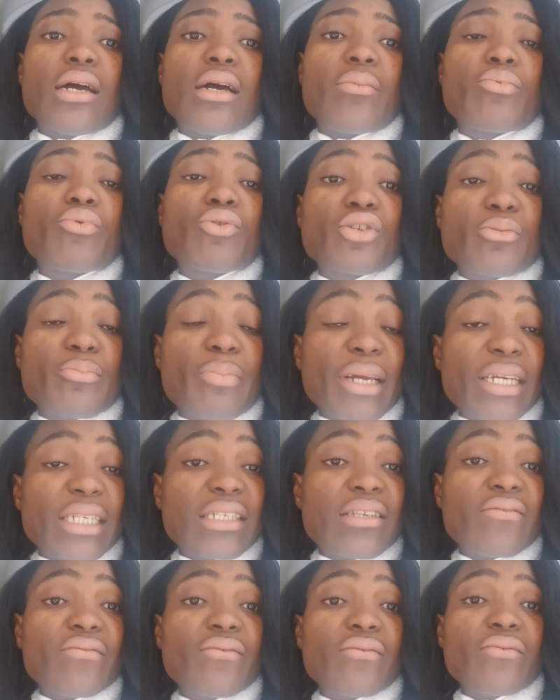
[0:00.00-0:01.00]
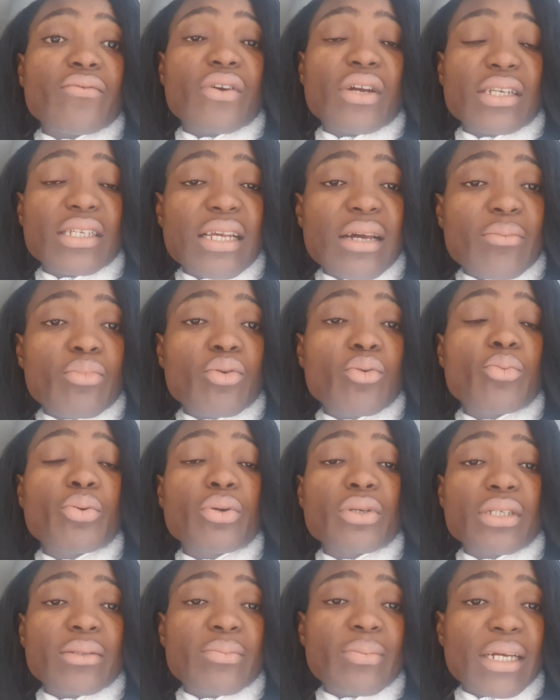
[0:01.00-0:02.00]
prospective
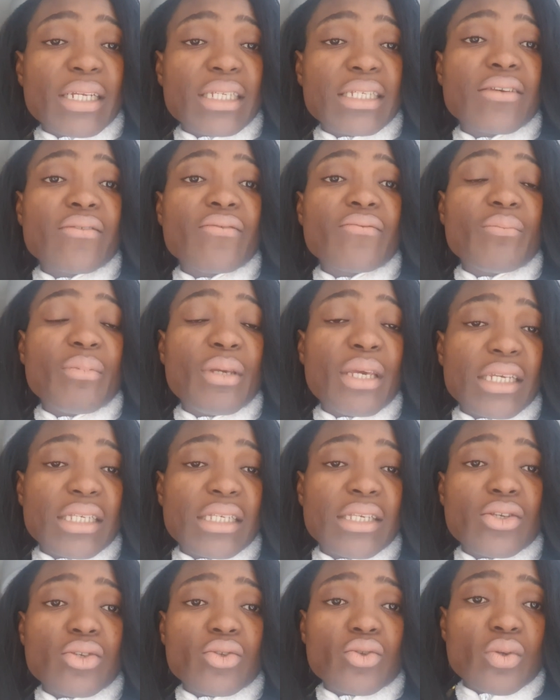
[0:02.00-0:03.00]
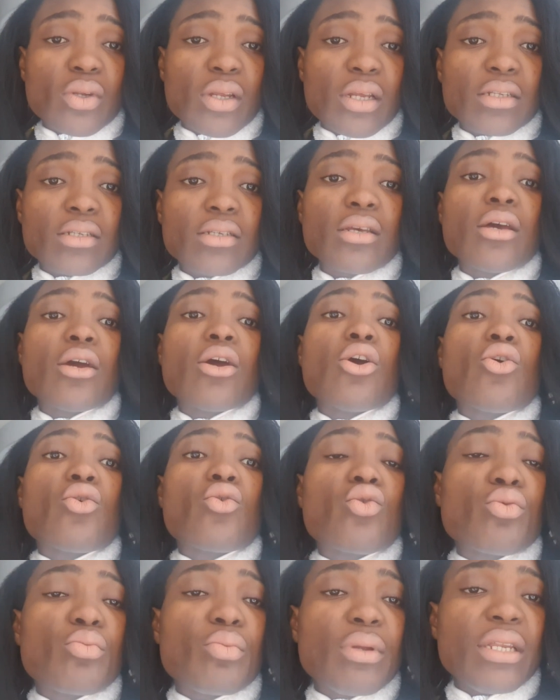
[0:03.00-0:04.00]
BSc students
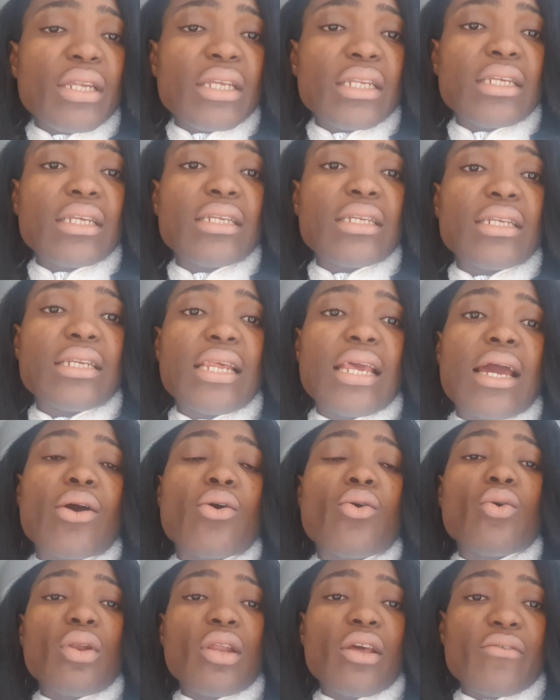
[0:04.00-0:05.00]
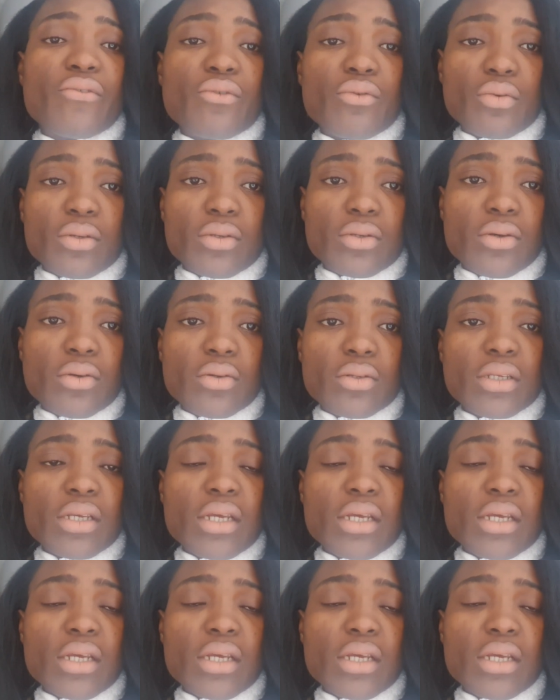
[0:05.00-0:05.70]
will be needing their O-level result.